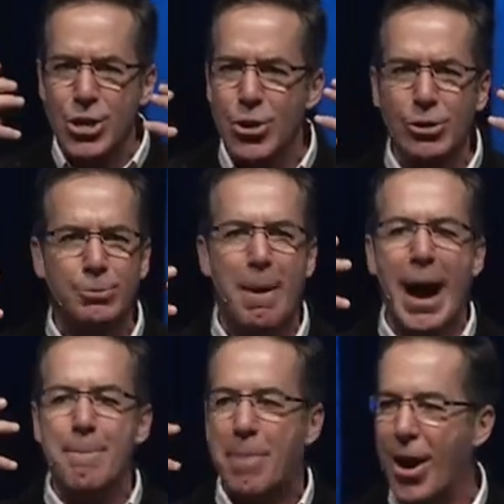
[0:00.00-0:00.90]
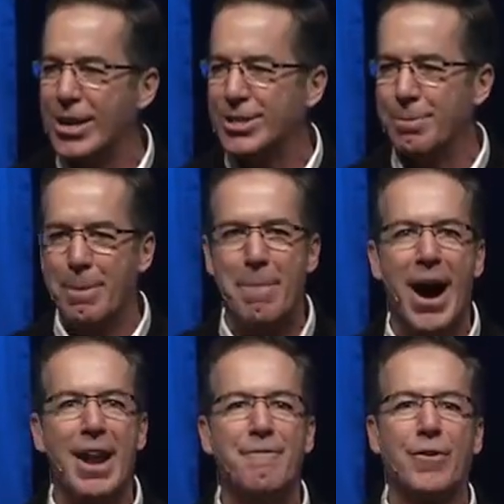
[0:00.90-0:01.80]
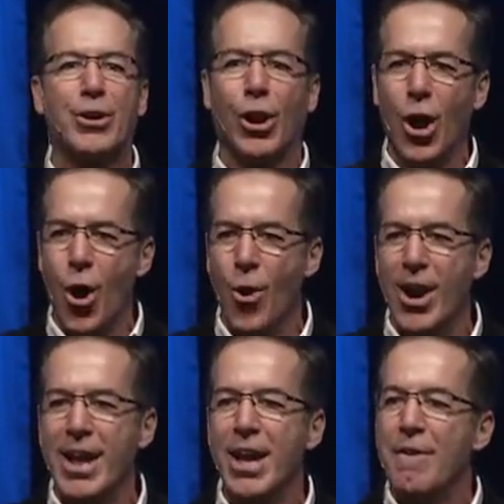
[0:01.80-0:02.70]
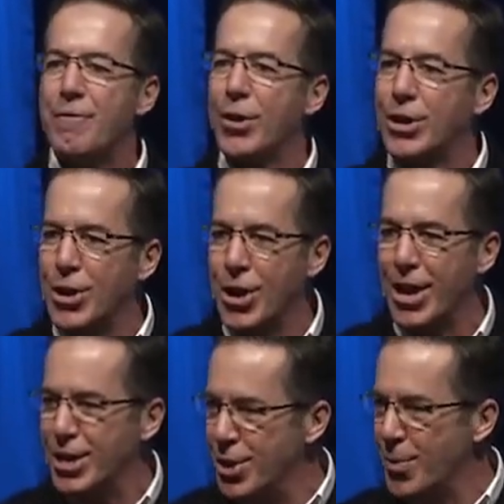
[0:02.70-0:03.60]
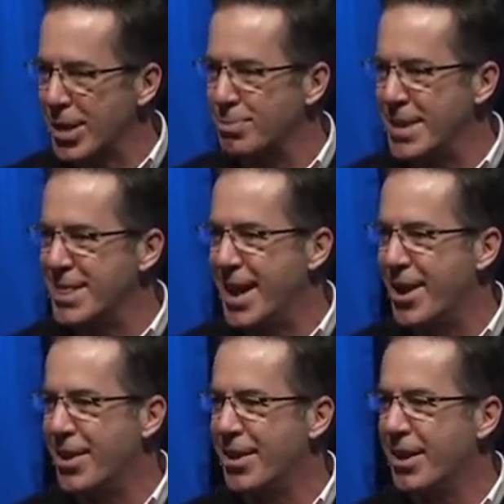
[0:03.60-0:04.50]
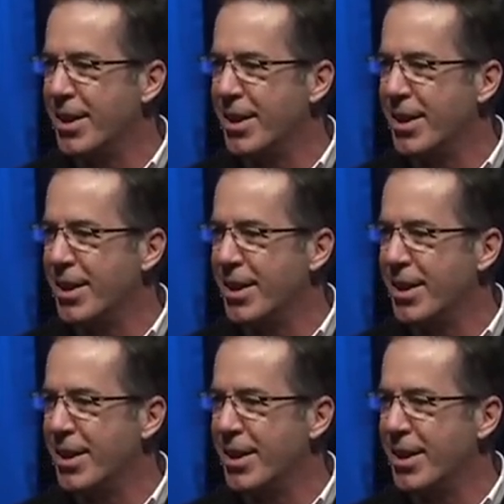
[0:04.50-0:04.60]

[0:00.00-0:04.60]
use my parts of my body for glory, for good. Are you with me there?